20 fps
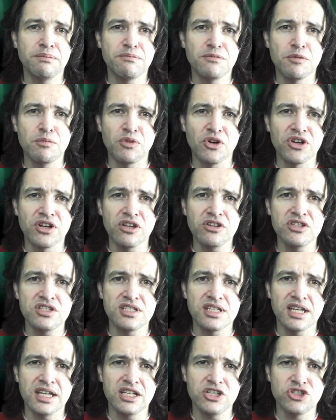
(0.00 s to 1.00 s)
the
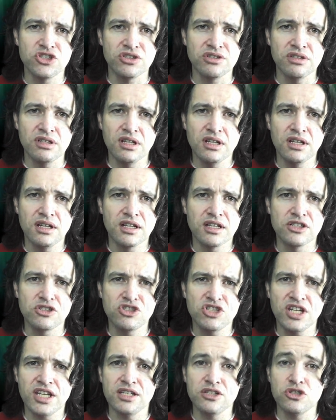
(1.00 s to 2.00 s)
pronunciation has
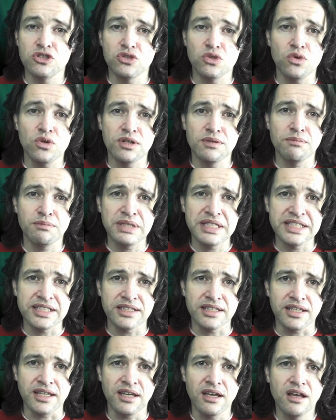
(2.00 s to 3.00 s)
changed so
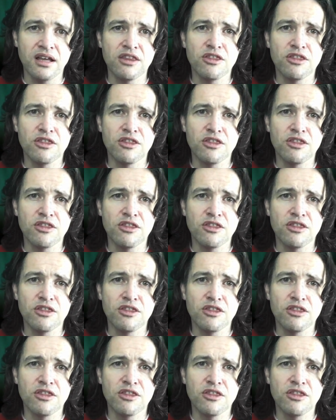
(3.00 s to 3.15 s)
completely